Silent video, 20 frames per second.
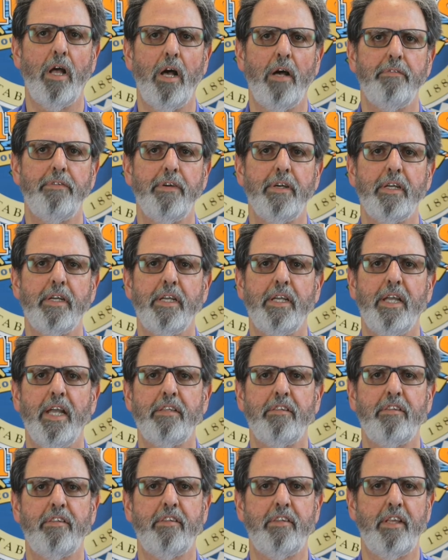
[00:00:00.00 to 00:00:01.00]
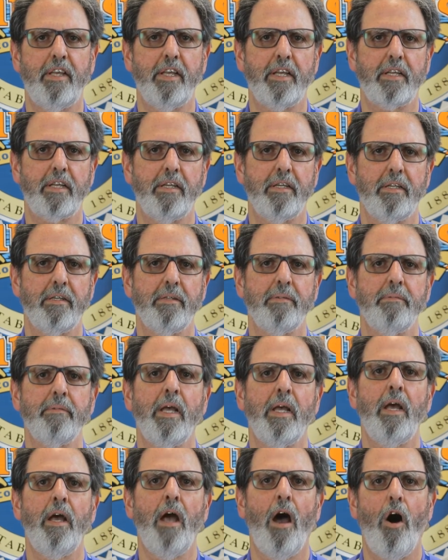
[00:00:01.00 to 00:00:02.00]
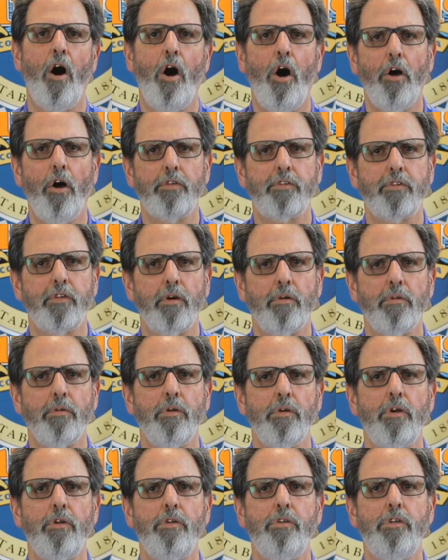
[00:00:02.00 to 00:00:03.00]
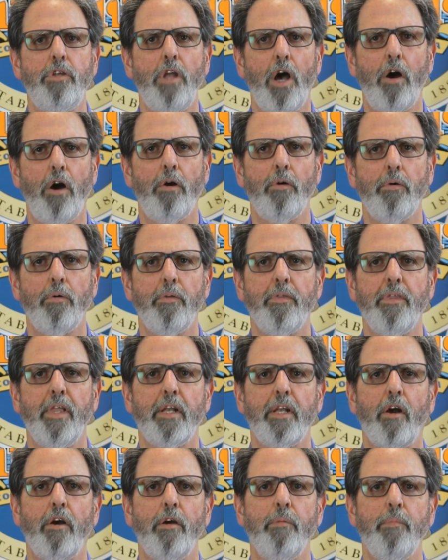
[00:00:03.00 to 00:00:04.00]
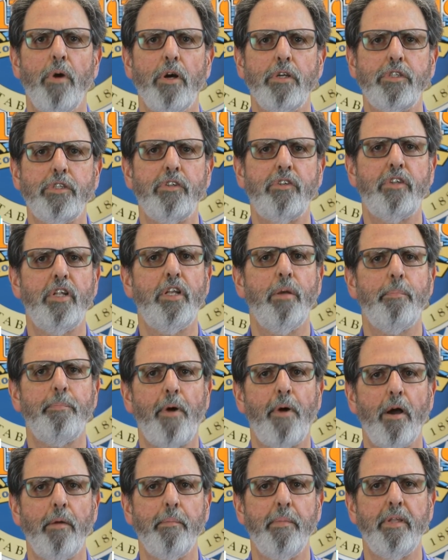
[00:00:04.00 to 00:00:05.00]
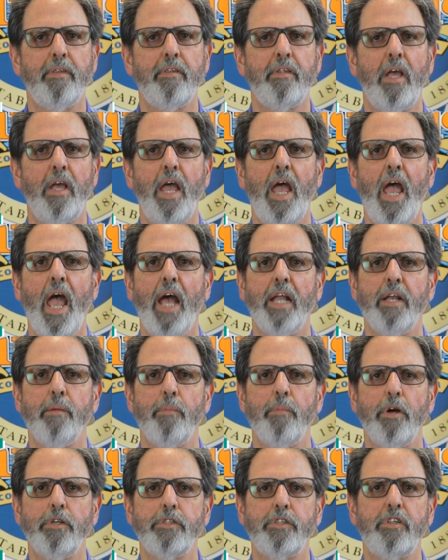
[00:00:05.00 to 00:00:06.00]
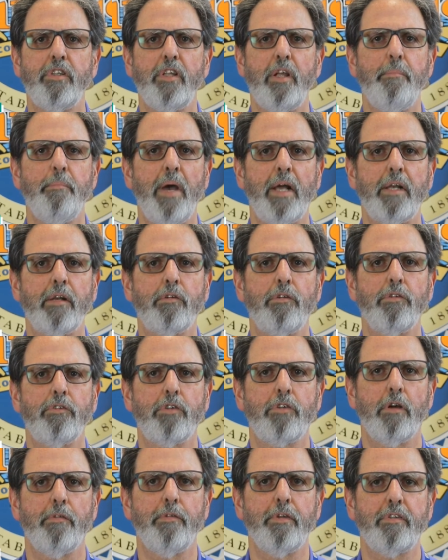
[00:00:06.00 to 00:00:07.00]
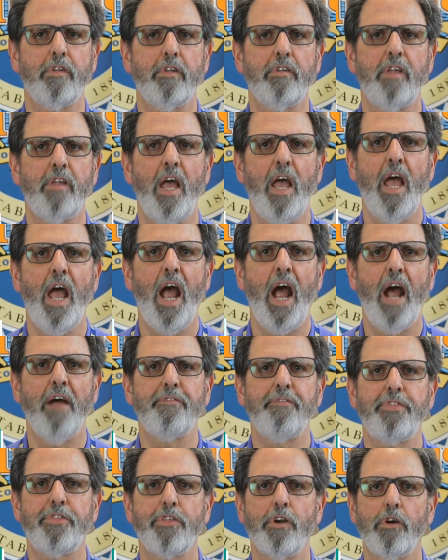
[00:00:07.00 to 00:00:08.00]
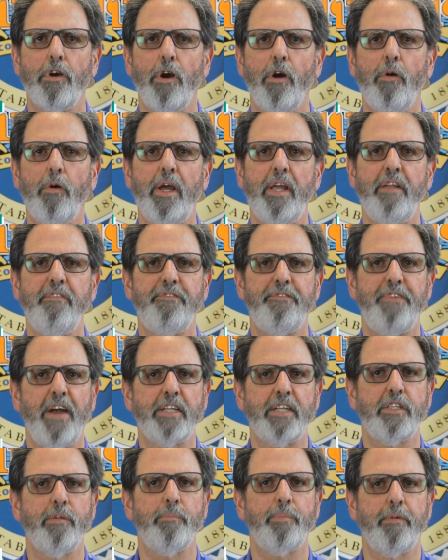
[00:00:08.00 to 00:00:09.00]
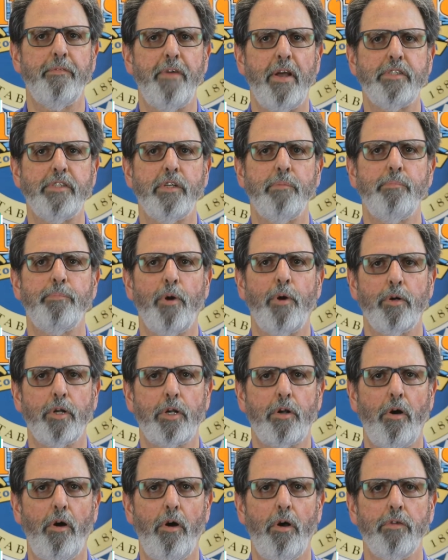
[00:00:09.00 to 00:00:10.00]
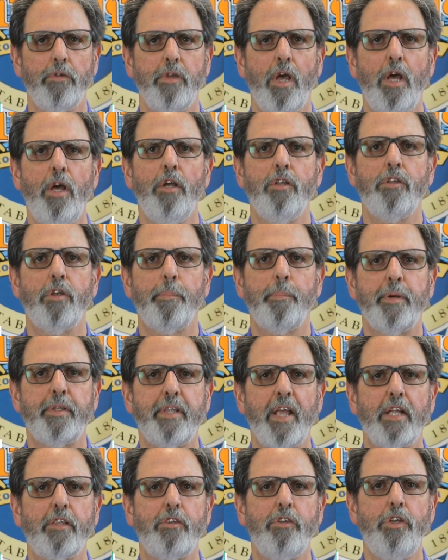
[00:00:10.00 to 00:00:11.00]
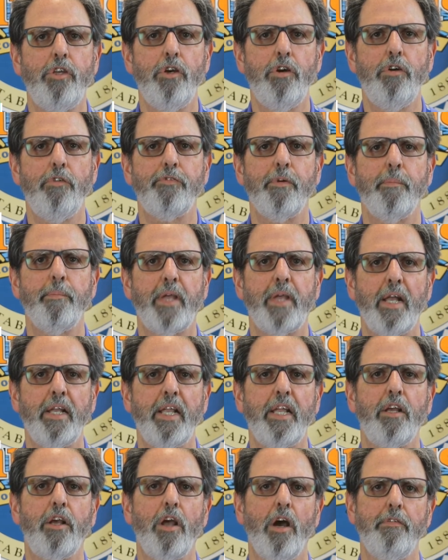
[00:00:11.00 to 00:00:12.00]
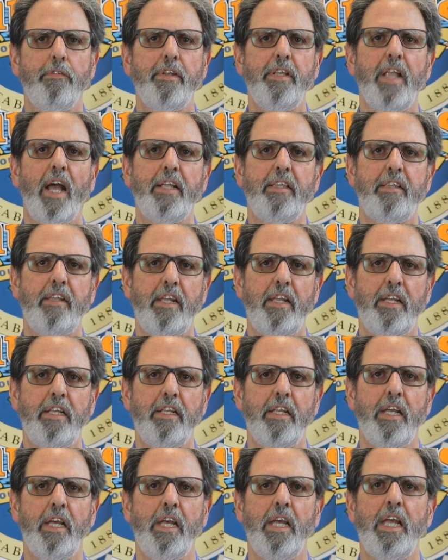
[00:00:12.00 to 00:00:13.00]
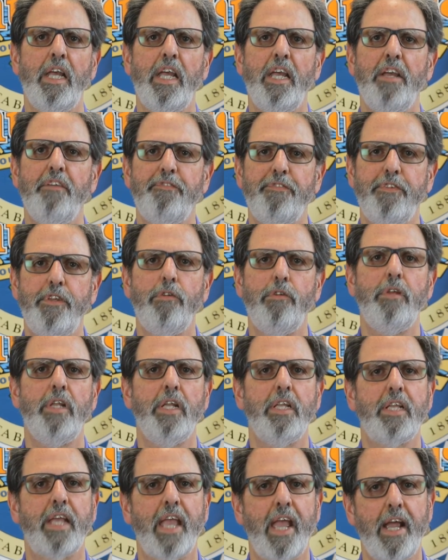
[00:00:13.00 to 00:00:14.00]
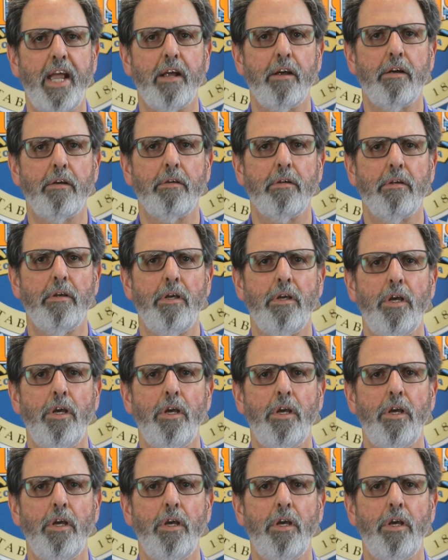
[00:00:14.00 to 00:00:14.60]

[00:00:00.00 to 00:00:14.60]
love gets sick. Also, know that our emergency departments and emergency medical services have thorough infection prevention protocols to protect you from getting COVID 19 if you need care.